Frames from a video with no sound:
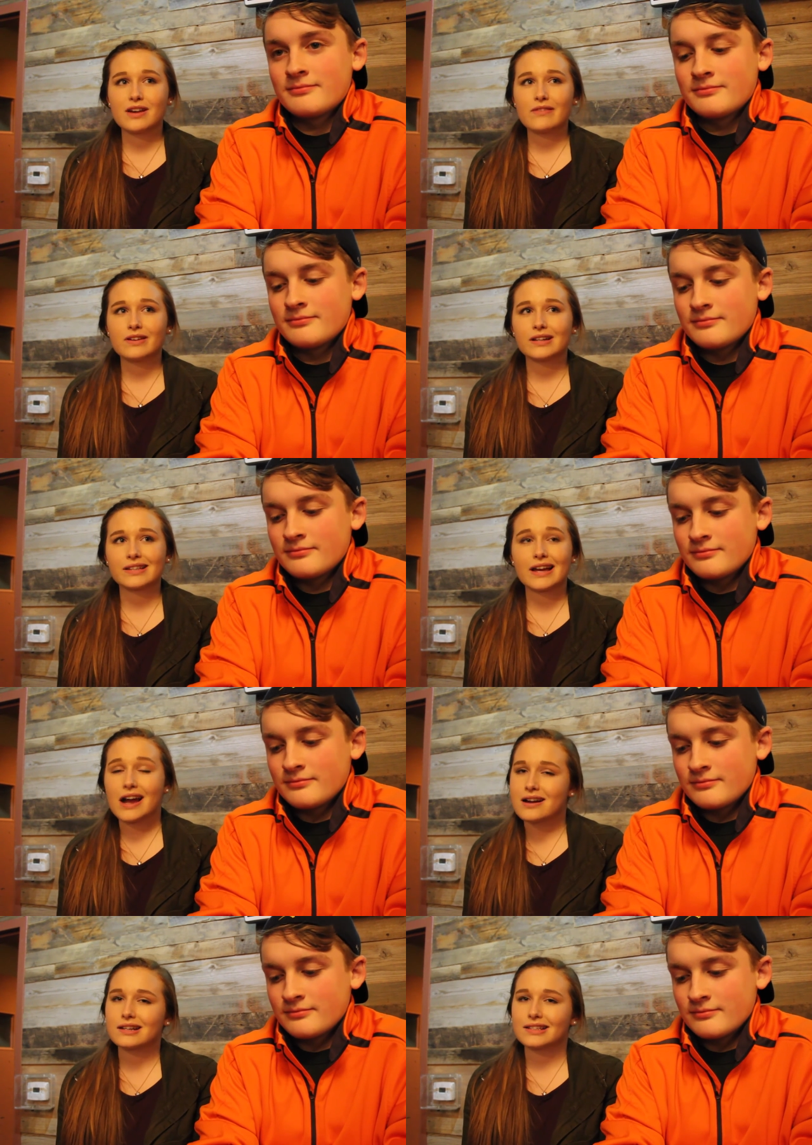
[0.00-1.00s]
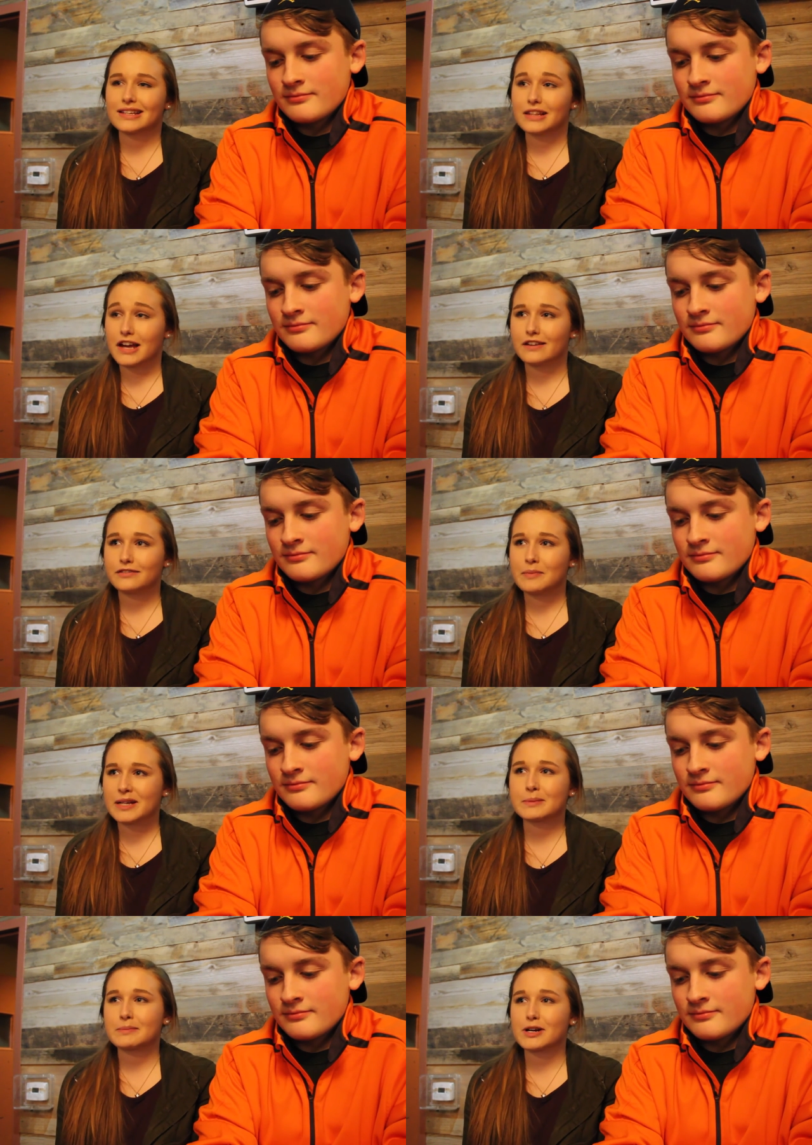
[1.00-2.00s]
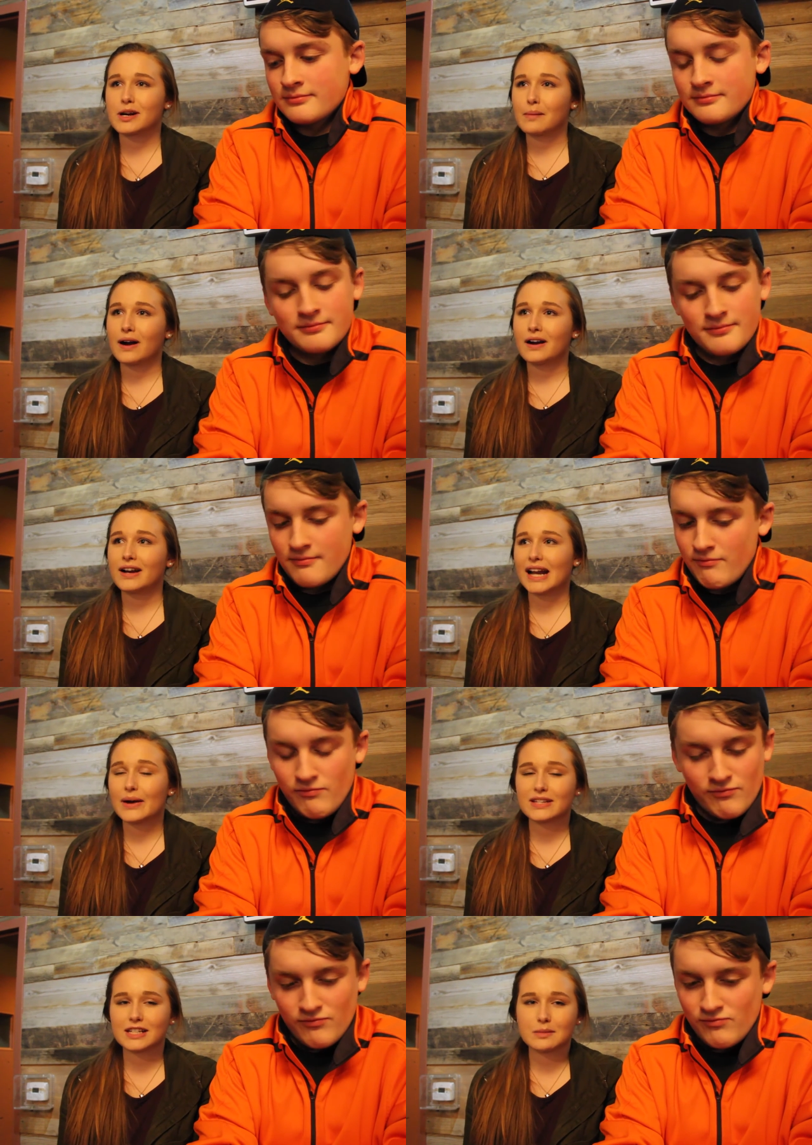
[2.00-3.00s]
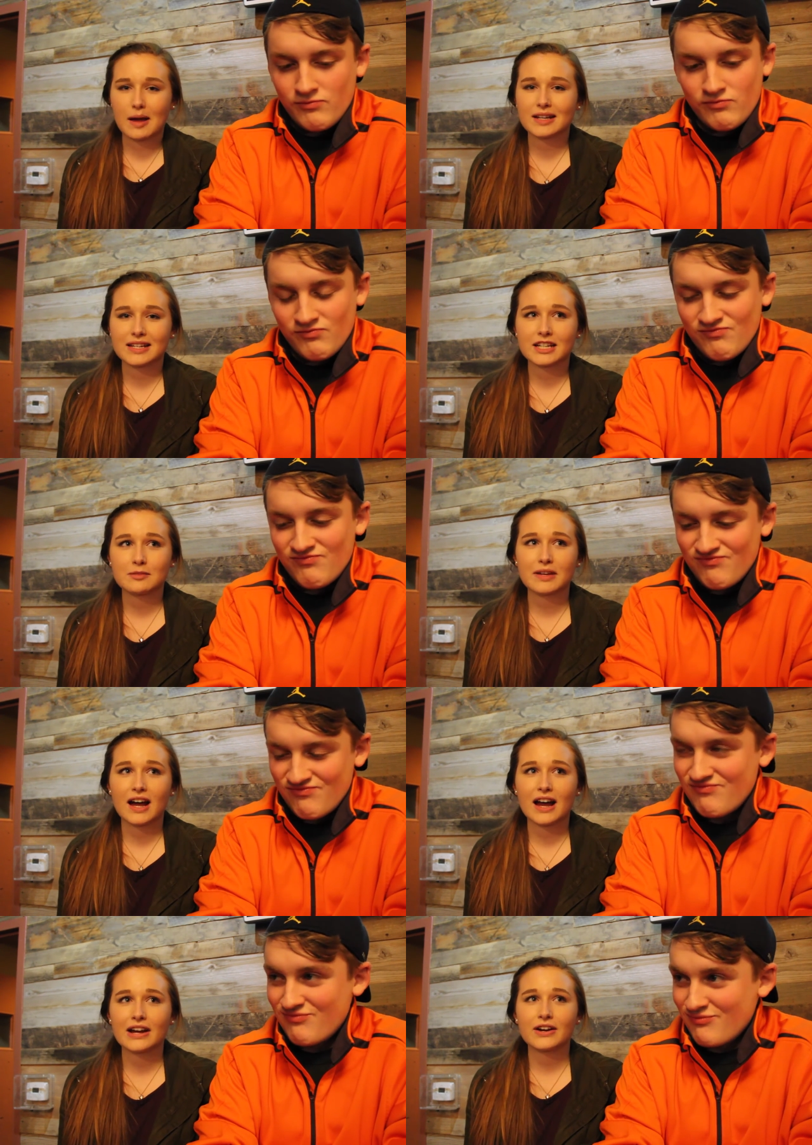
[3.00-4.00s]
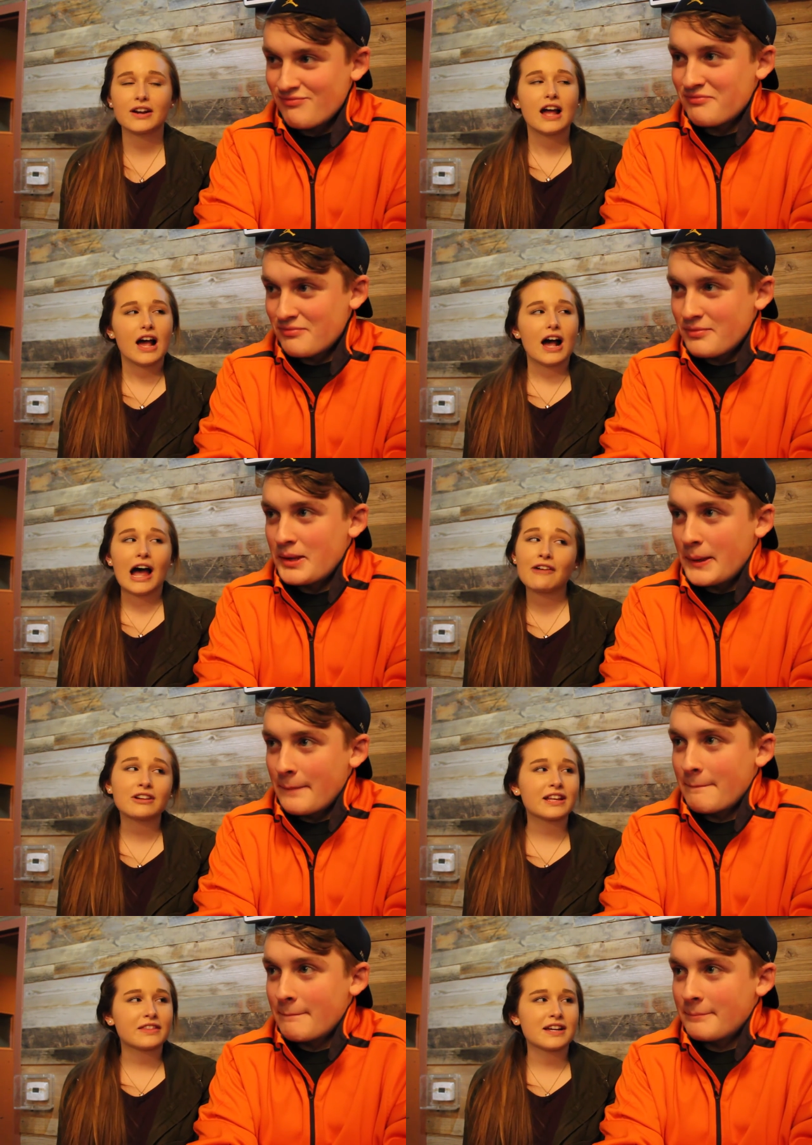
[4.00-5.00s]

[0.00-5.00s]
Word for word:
Speaker 1: of because I honestly love Basement Burger Bar, and I was expecting it to be higher. I really